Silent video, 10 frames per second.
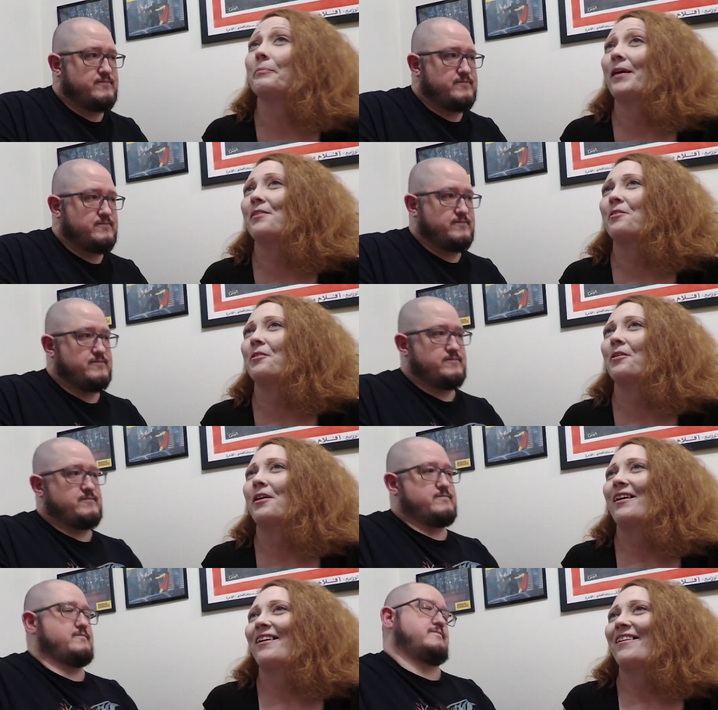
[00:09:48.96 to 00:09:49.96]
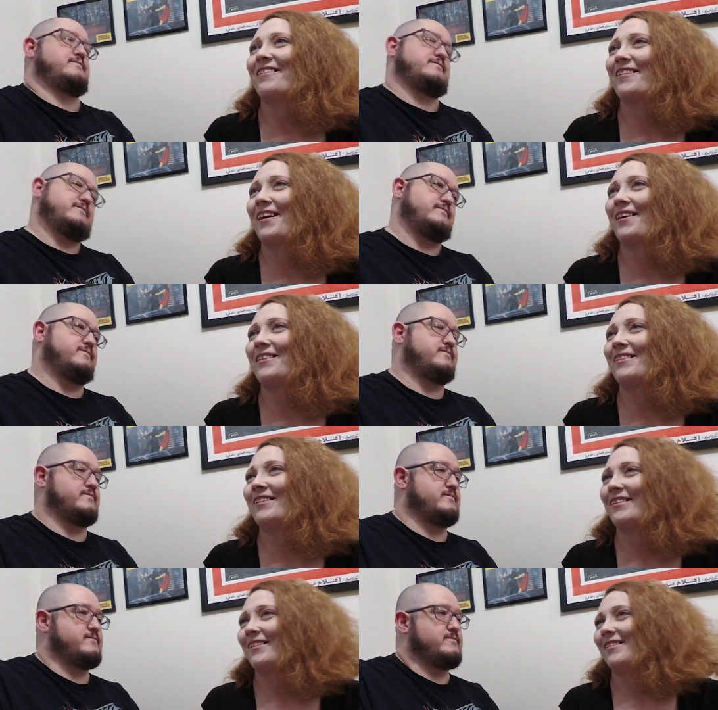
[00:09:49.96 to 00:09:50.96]
Speaker 1: better
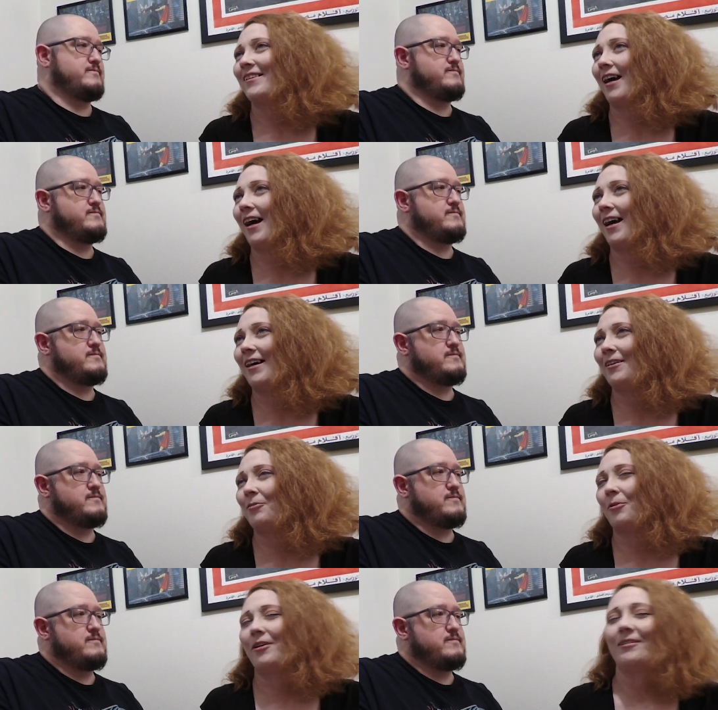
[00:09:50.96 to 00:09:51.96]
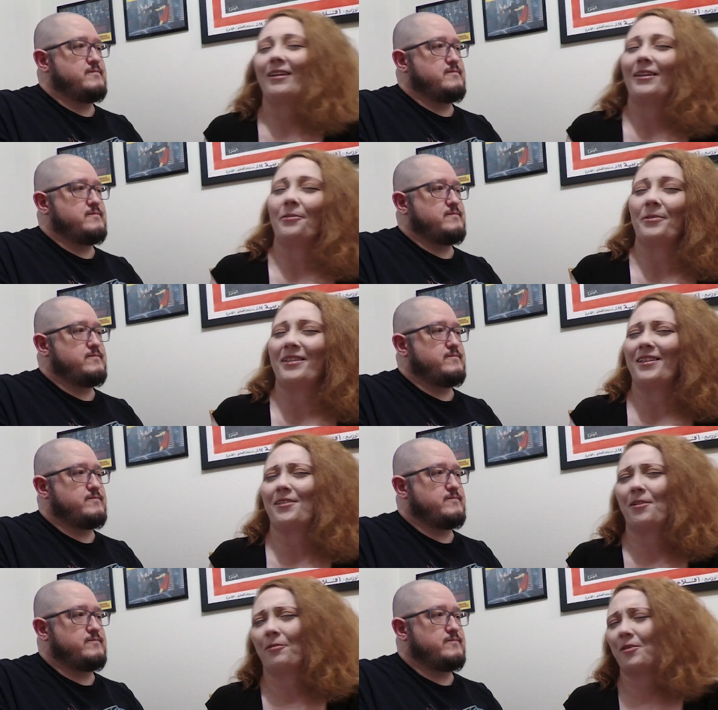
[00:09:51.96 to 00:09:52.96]
than, uh, well, I know we said
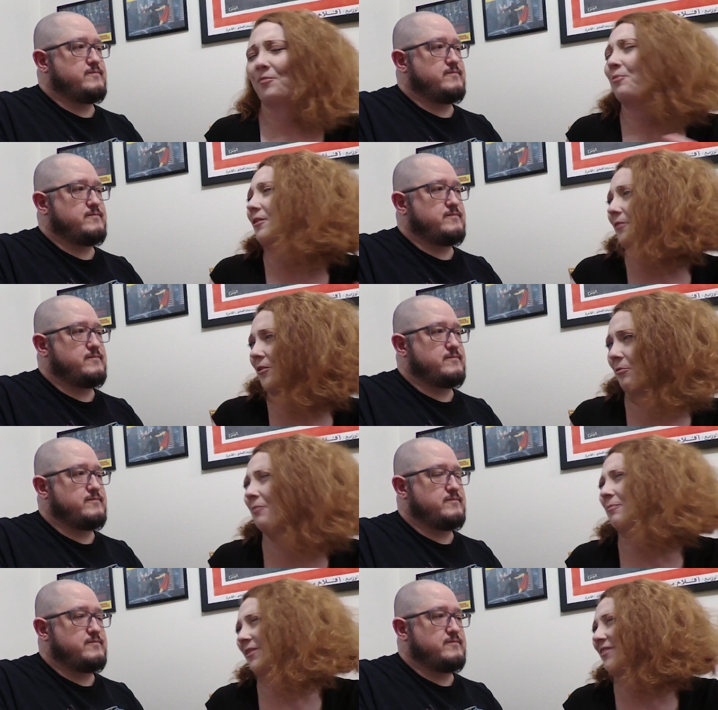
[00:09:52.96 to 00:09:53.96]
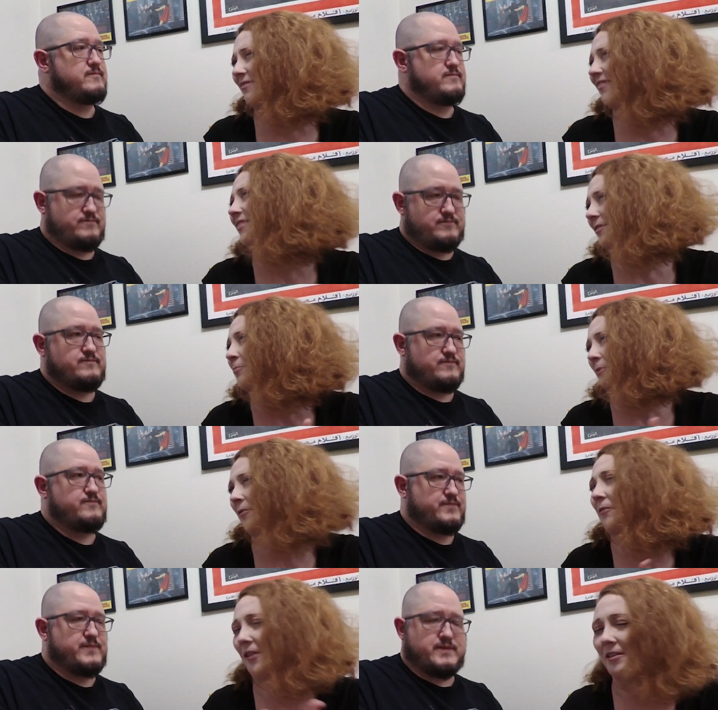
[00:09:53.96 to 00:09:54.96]
it's not really the previous one, but the
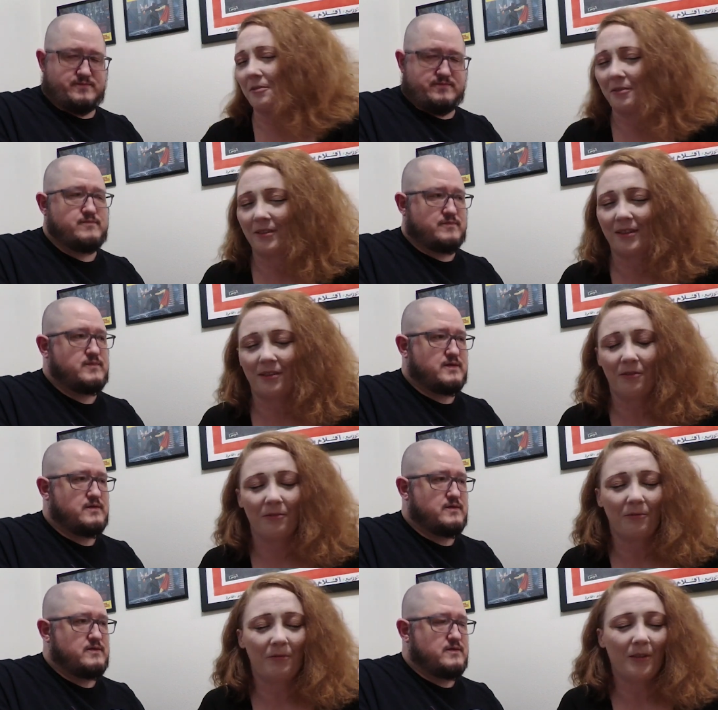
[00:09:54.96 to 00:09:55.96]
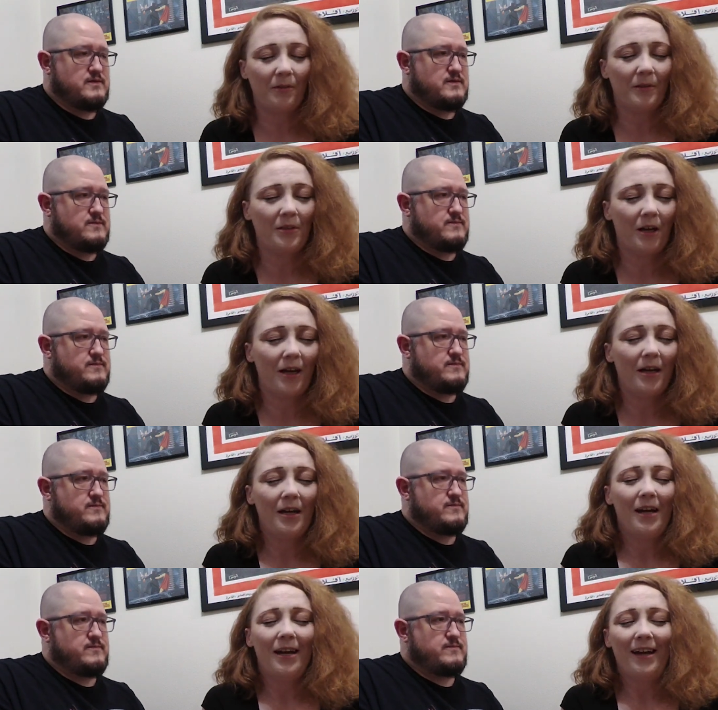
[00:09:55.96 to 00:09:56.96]
previous, you know, one that we saw
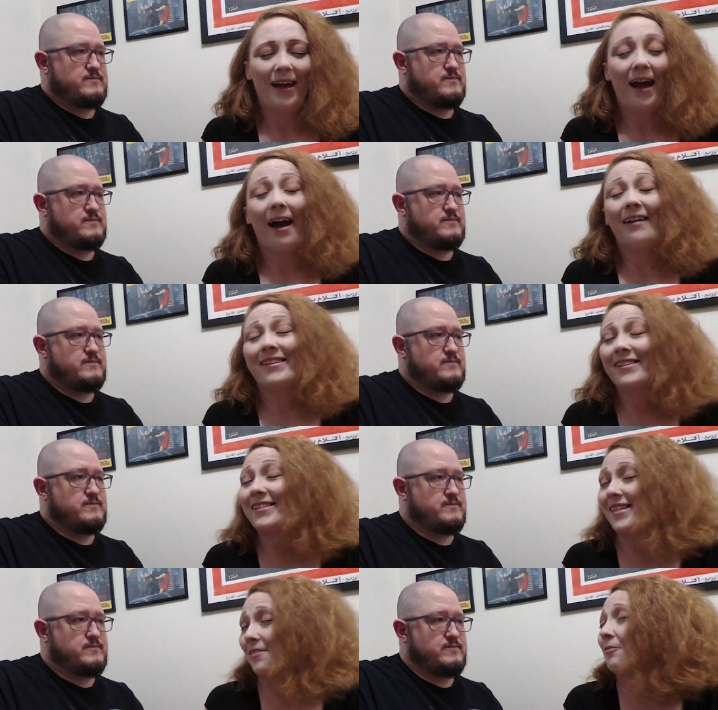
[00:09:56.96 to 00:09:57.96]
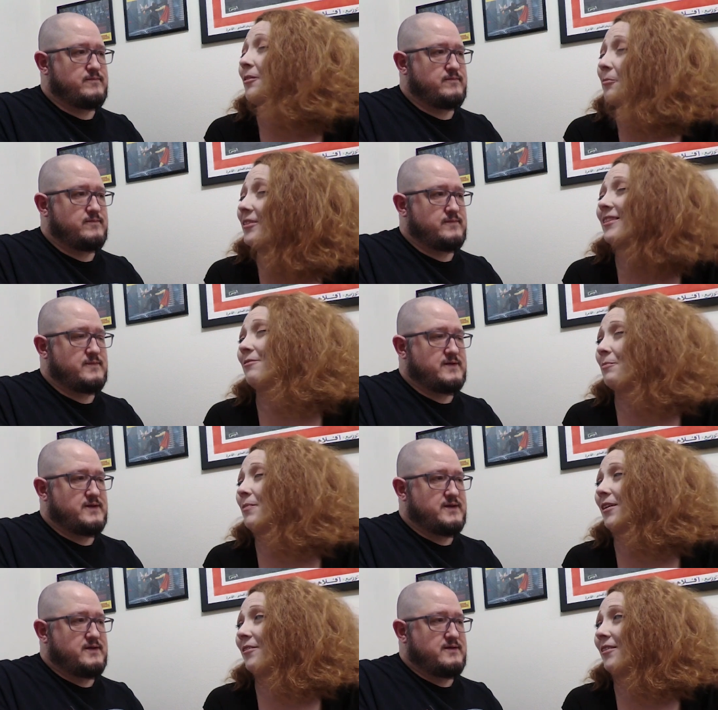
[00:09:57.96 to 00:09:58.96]
the scenery was even
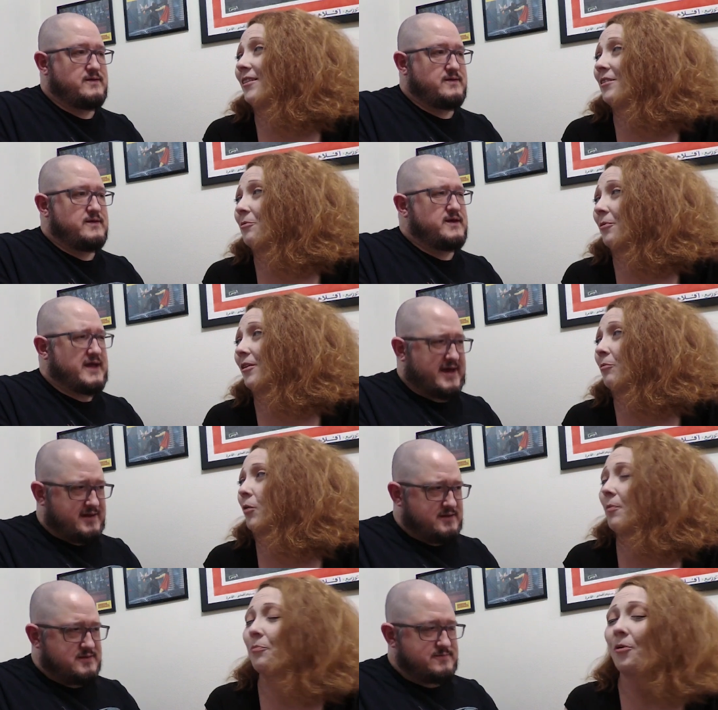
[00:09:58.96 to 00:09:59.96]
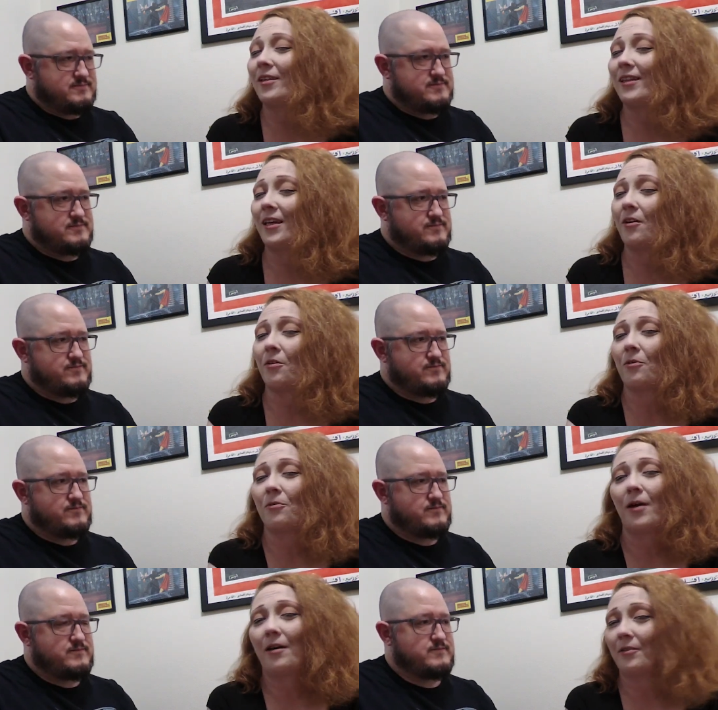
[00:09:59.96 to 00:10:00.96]
better in this one. Yeah? At one point, they
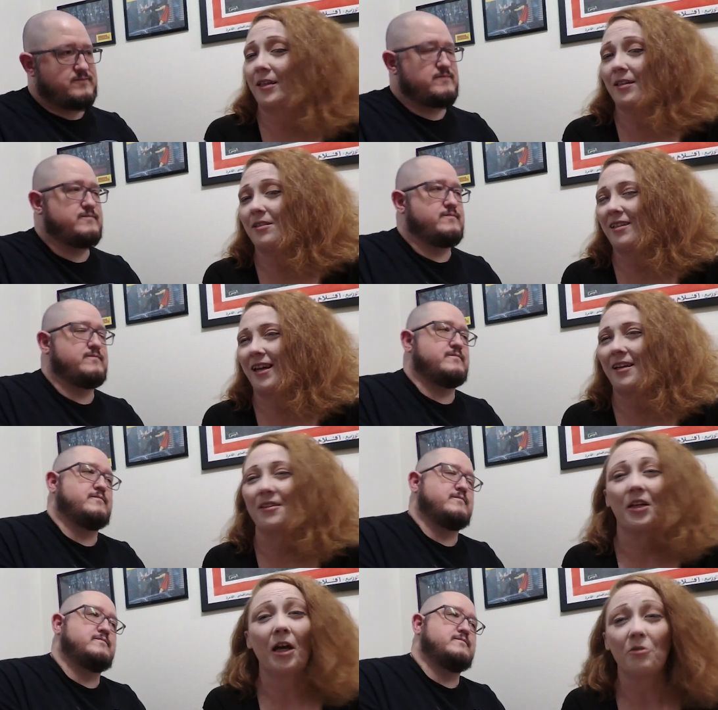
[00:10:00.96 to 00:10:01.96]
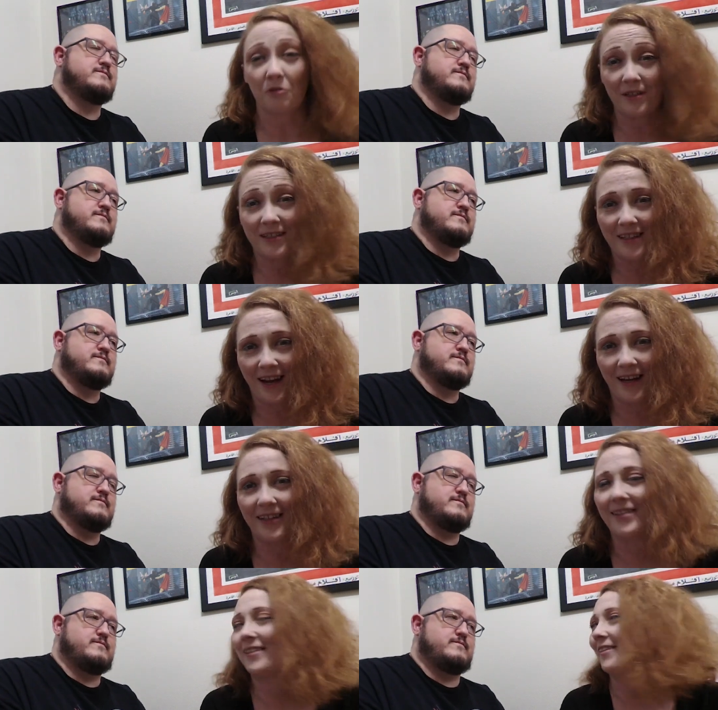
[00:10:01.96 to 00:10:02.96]
go out into kind of the
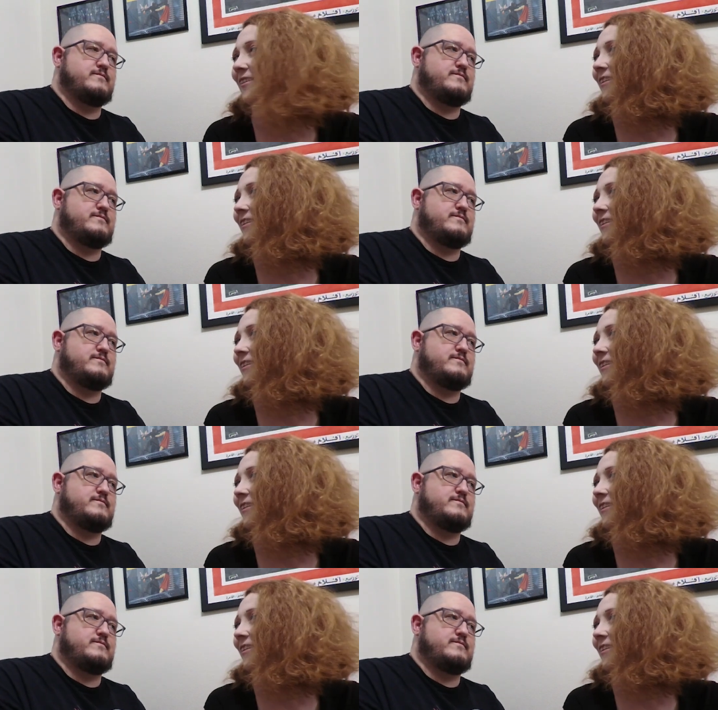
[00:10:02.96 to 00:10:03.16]
countryside and